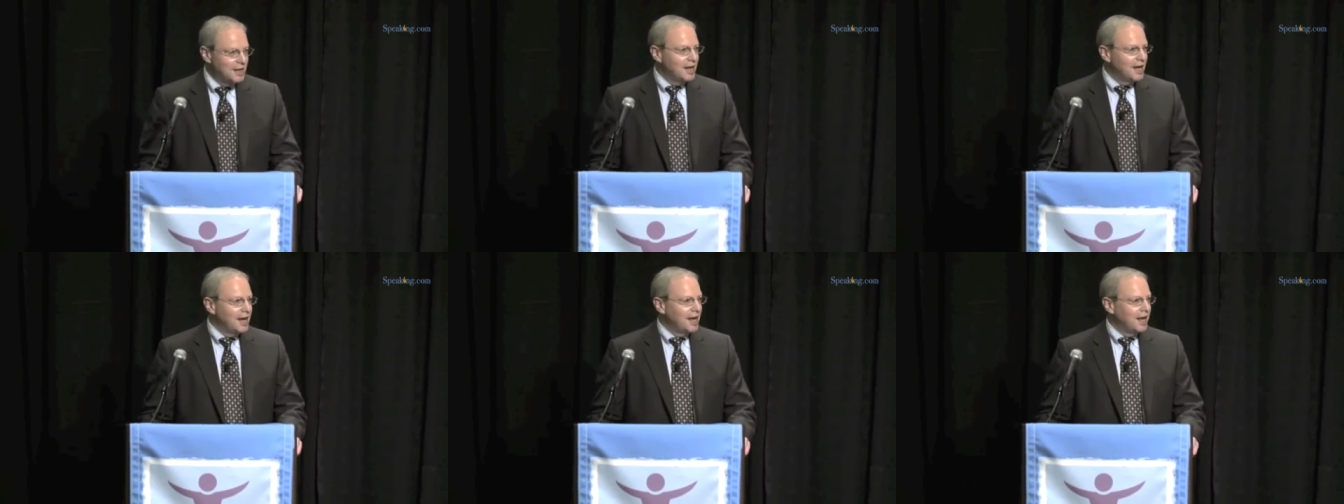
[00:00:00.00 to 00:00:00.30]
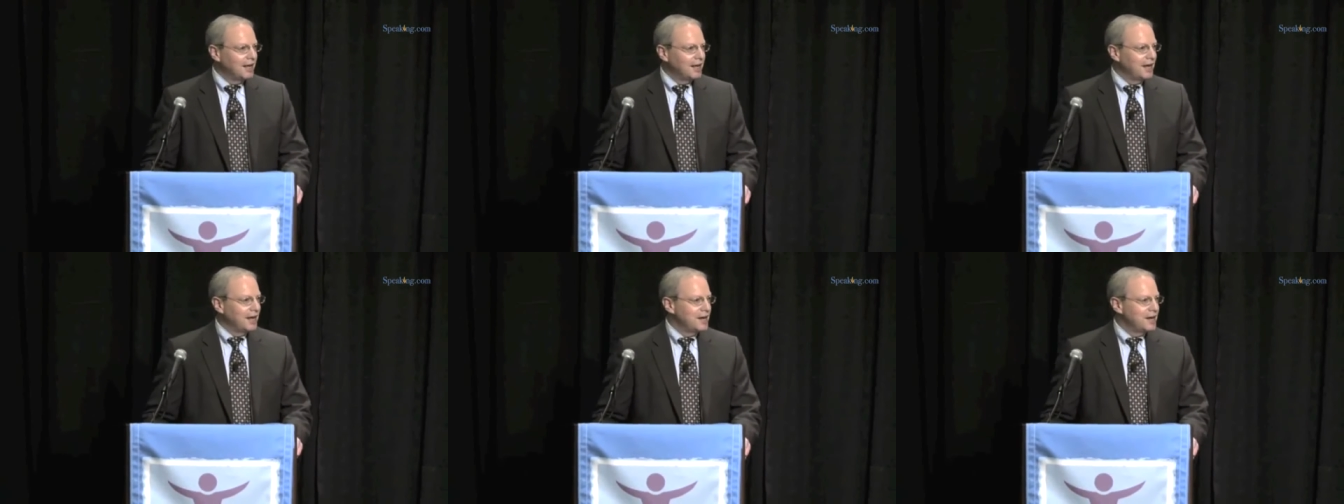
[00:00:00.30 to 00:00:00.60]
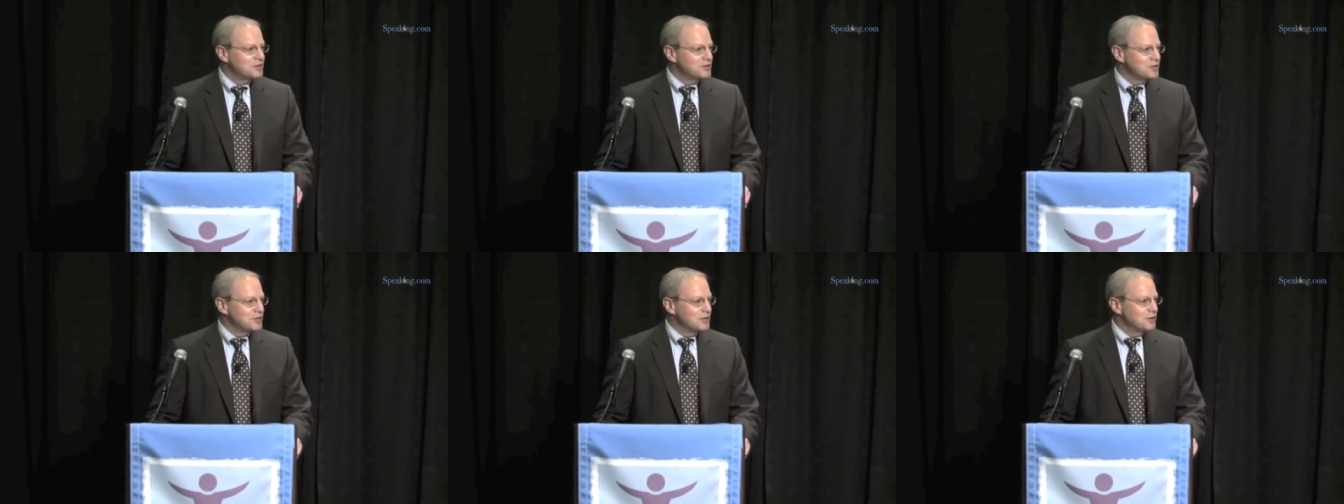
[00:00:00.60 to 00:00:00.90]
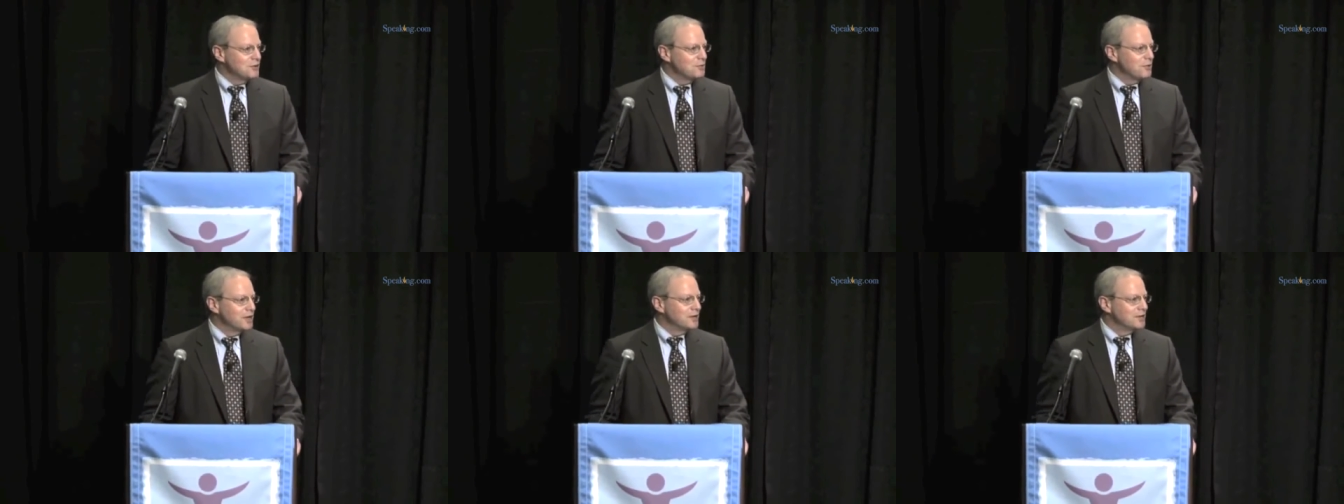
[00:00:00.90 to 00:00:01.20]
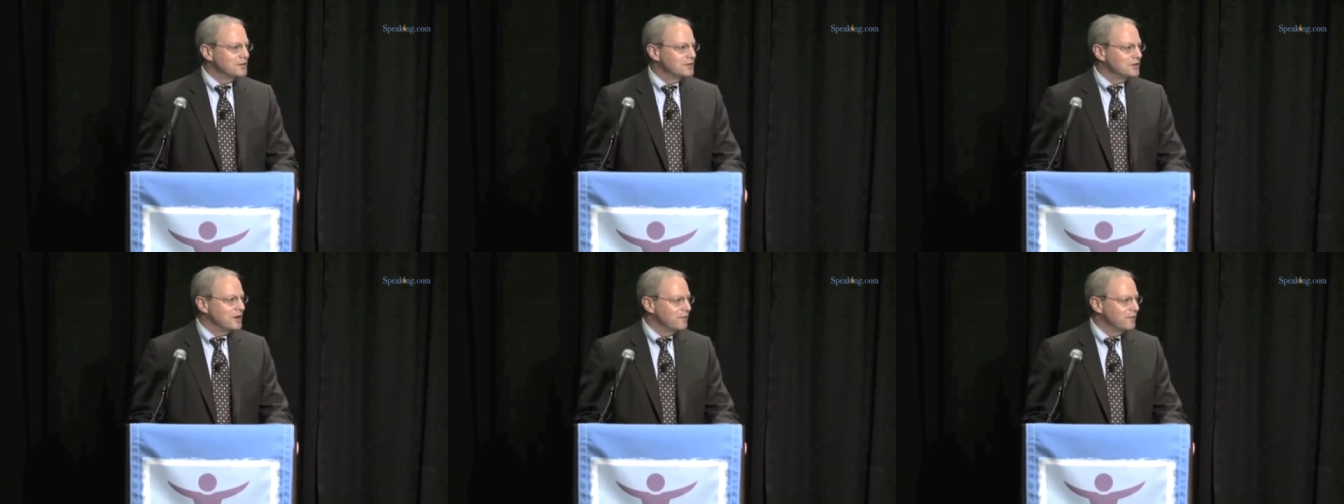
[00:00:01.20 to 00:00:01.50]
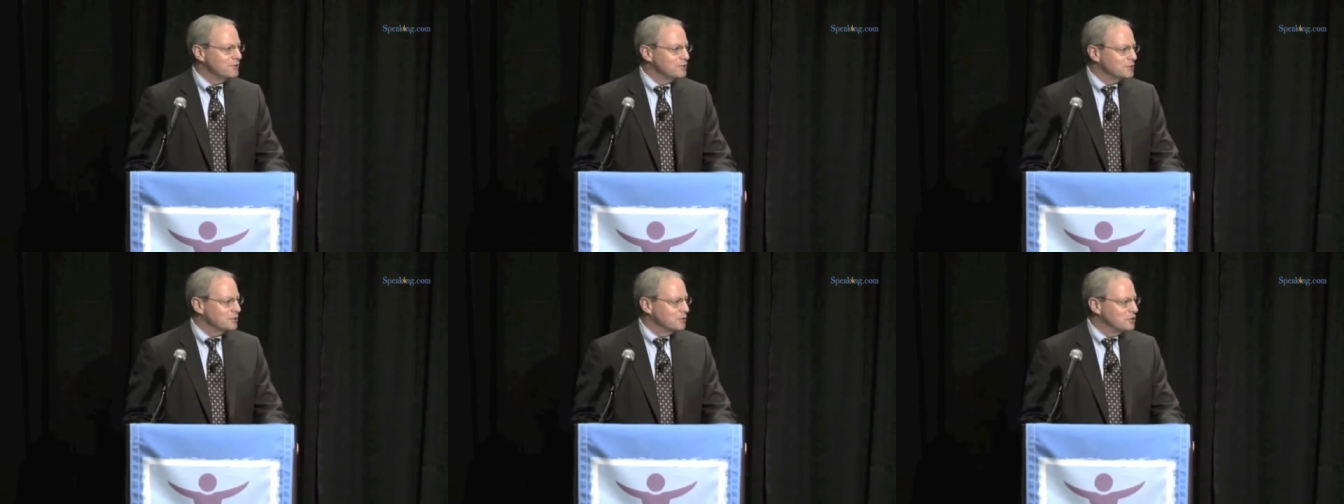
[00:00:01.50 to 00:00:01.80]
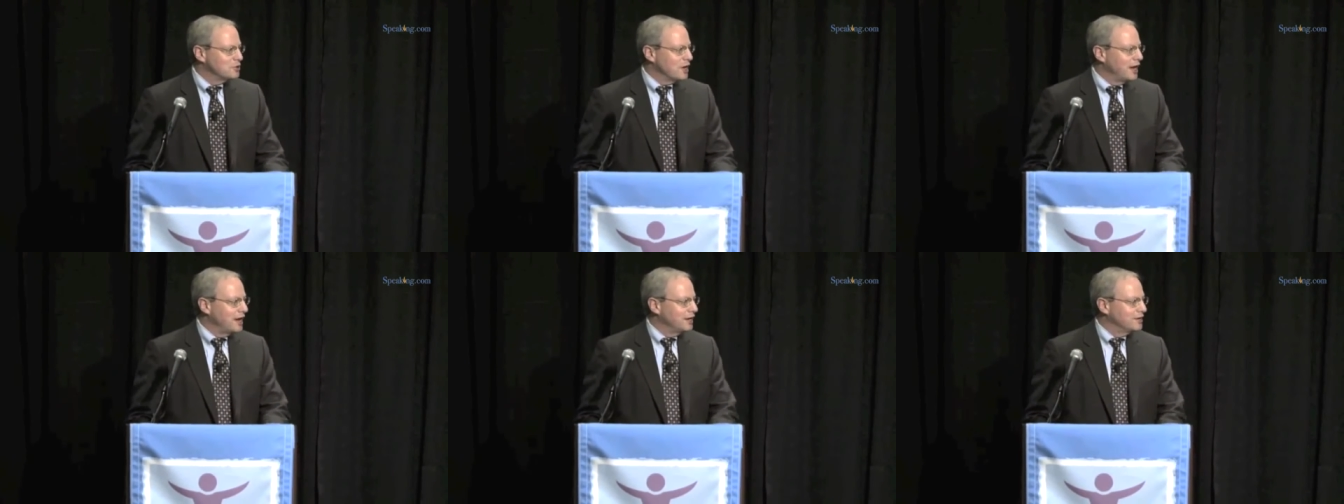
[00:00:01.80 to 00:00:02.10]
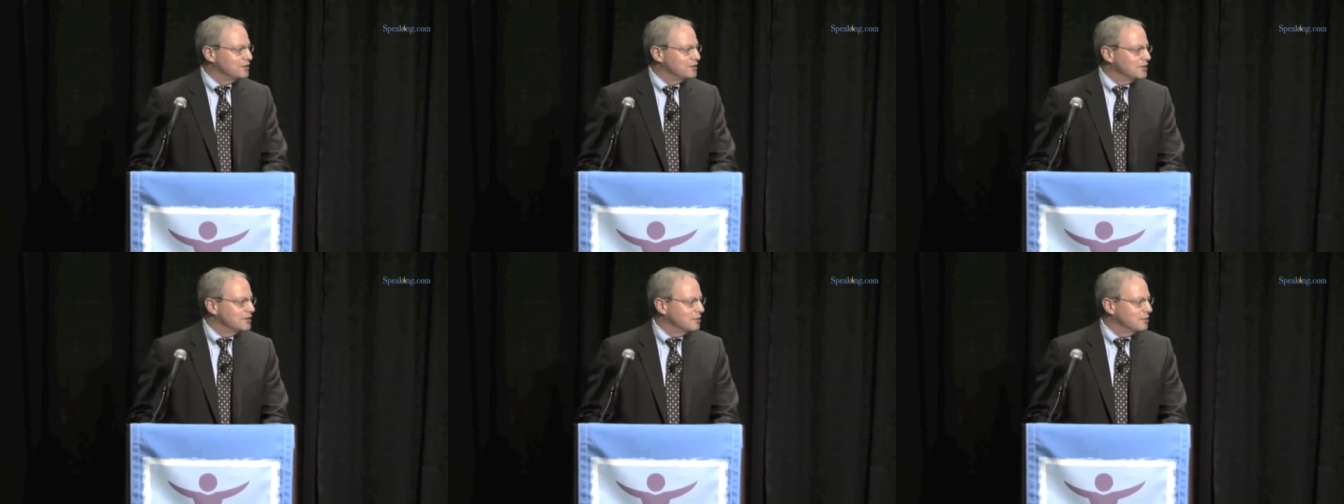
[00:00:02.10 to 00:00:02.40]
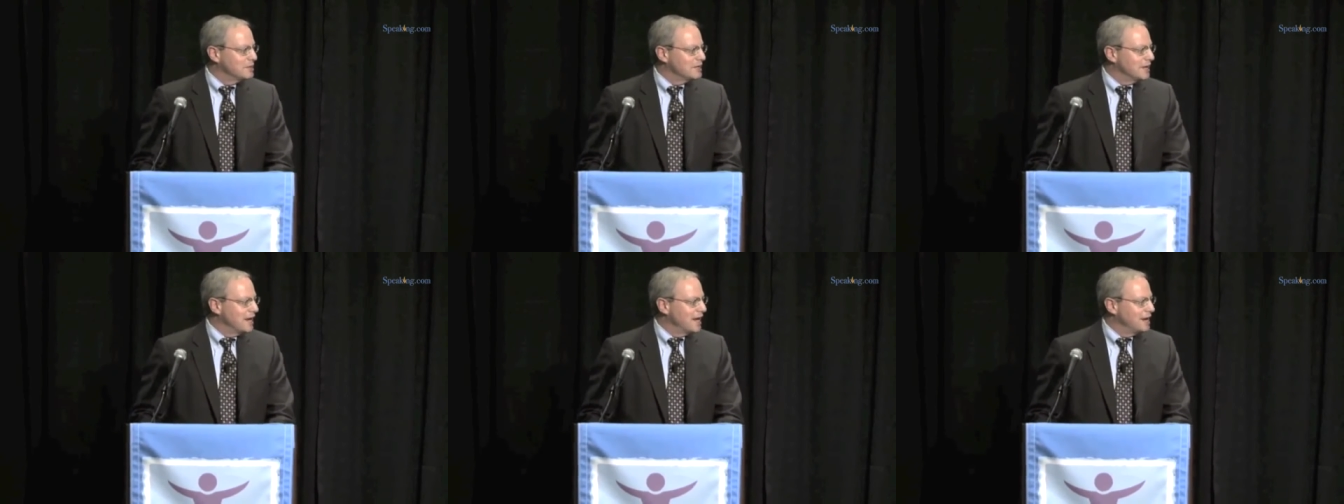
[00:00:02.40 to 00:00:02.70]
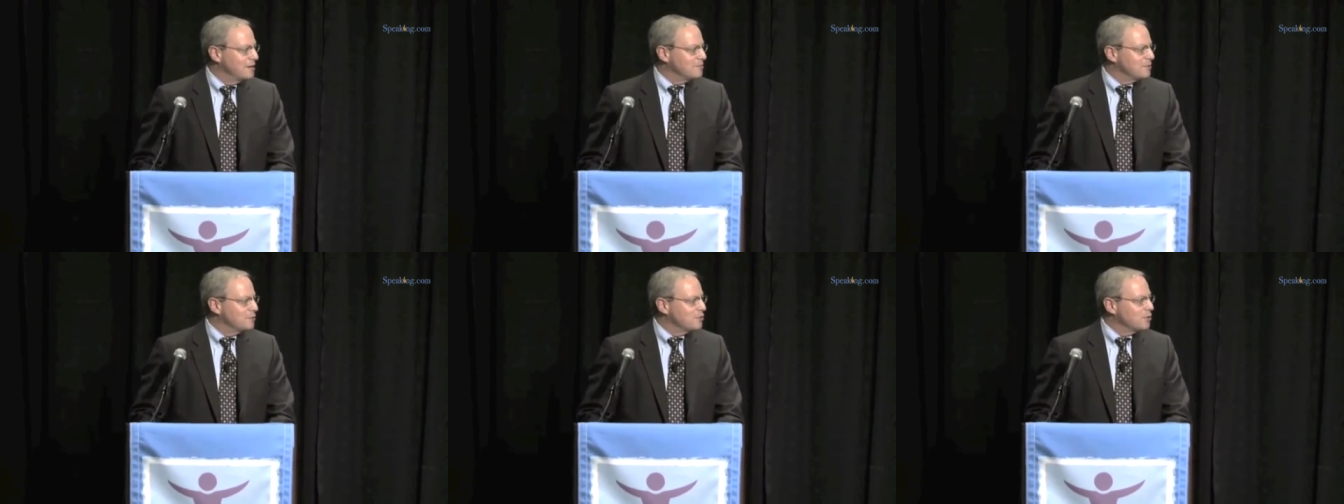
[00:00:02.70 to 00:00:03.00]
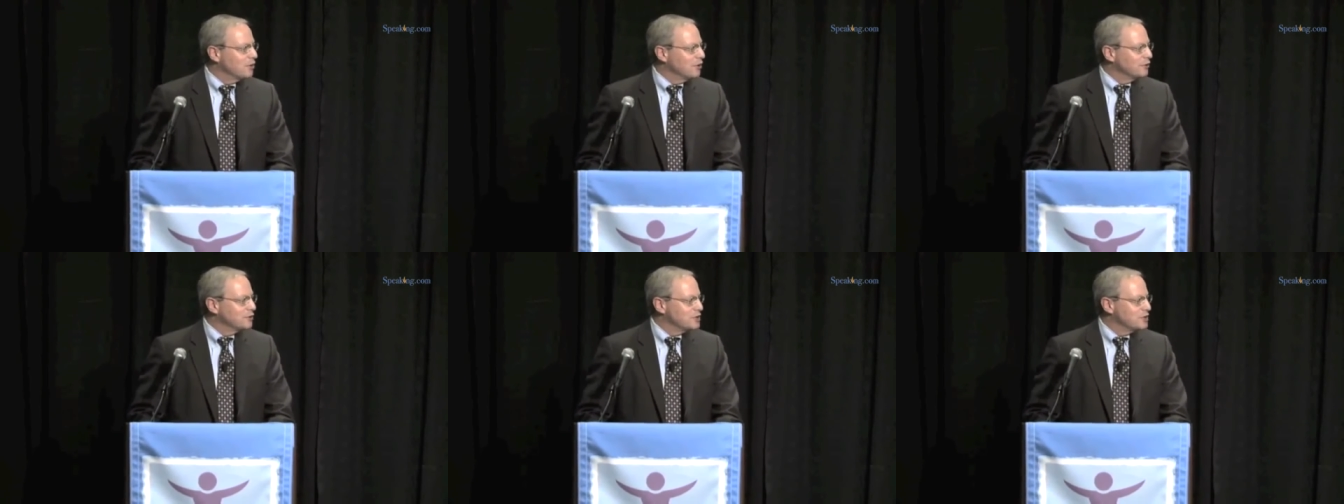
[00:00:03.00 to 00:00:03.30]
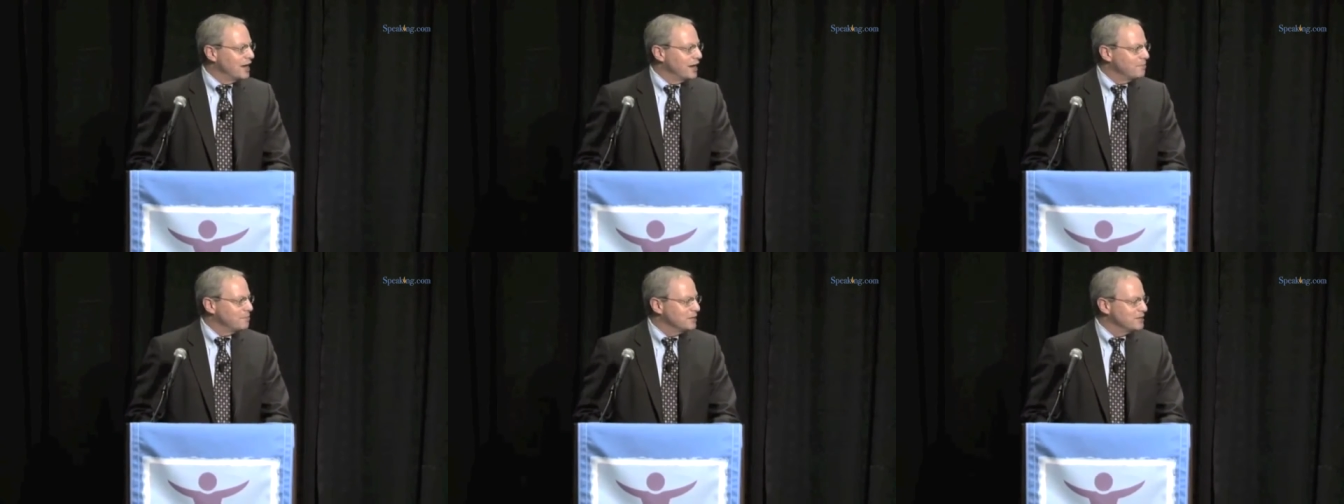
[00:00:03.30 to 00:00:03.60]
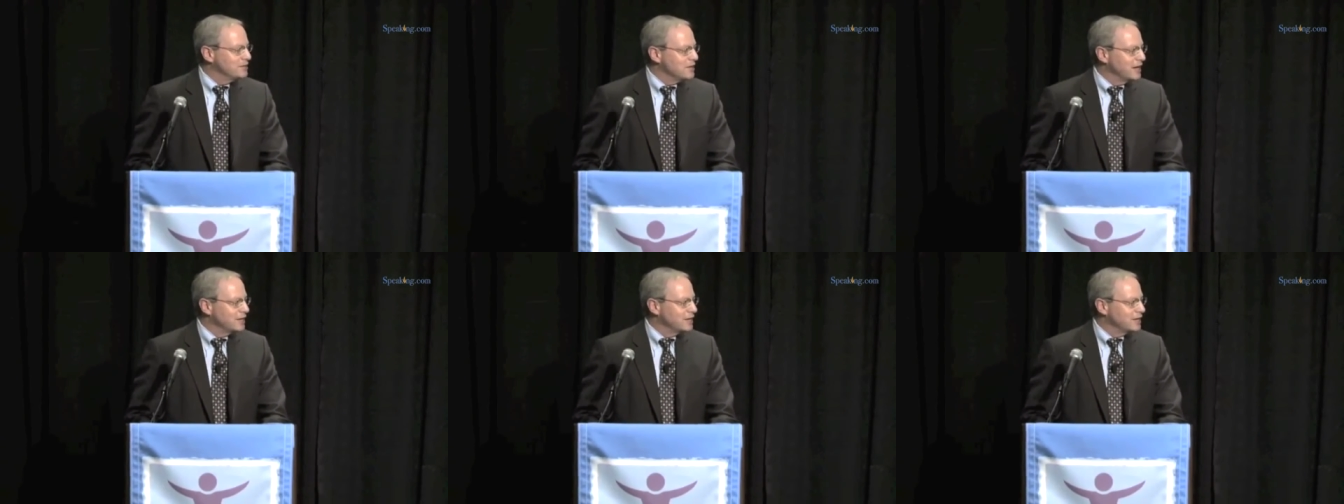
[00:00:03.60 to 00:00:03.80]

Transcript: last year when the San Francisco Giants became the world champions.